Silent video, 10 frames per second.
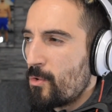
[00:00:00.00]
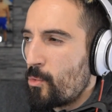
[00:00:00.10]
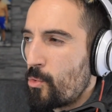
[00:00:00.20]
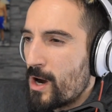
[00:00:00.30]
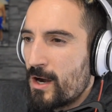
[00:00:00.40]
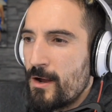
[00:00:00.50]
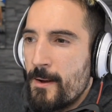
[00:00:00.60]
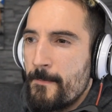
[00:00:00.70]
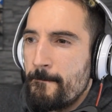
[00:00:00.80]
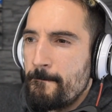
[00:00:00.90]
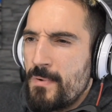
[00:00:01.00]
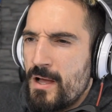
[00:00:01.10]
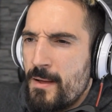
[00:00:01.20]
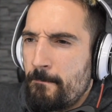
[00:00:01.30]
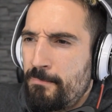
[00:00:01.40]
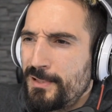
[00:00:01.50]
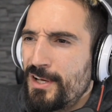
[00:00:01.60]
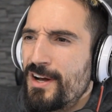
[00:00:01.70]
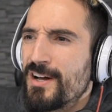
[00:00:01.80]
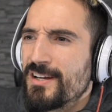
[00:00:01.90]
where
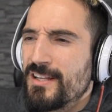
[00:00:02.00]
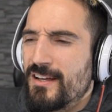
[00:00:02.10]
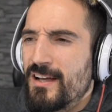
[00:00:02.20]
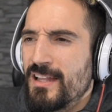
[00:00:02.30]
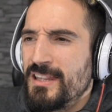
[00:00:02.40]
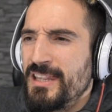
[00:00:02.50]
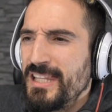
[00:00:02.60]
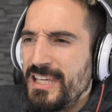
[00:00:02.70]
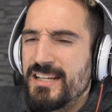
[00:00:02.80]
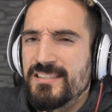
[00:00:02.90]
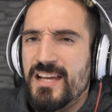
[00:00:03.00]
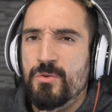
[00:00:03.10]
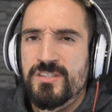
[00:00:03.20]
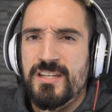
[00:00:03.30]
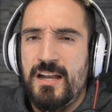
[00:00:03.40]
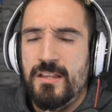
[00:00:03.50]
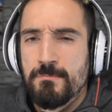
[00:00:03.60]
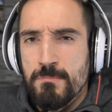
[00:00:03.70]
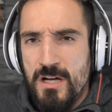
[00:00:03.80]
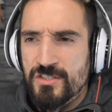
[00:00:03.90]
blood leaks outside of
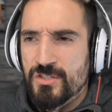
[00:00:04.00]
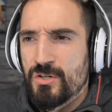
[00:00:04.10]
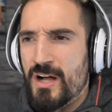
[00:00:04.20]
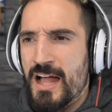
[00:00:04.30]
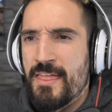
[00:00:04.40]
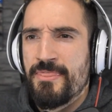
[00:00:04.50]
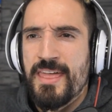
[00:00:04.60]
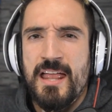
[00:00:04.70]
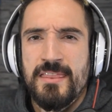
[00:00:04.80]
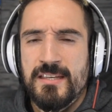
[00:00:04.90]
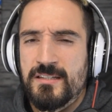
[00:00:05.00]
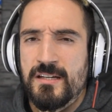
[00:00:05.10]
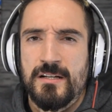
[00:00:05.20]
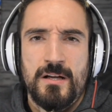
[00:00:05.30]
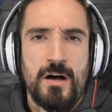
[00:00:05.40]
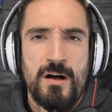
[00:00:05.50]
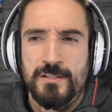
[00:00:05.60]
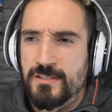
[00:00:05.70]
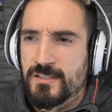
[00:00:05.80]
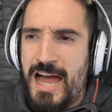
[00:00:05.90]
the muscle, and then this could
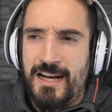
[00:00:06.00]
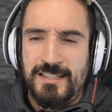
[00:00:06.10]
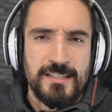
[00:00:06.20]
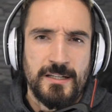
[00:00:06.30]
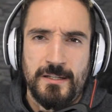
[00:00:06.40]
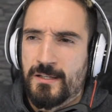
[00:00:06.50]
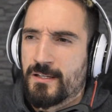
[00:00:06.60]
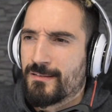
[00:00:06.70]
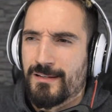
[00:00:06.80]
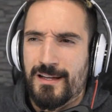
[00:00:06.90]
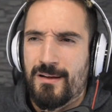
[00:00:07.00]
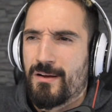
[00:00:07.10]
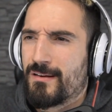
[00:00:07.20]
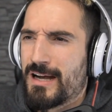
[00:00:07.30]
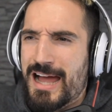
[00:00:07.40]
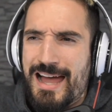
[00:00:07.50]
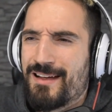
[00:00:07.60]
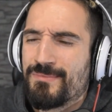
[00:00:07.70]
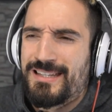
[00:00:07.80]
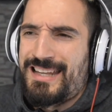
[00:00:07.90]
cause toxic,
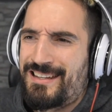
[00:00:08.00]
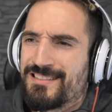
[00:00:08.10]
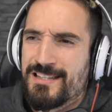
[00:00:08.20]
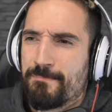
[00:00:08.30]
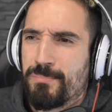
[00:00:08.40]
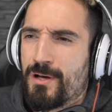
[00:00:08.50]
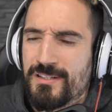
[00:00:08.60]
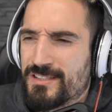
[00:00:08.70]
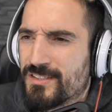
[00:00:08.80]
it's not blood,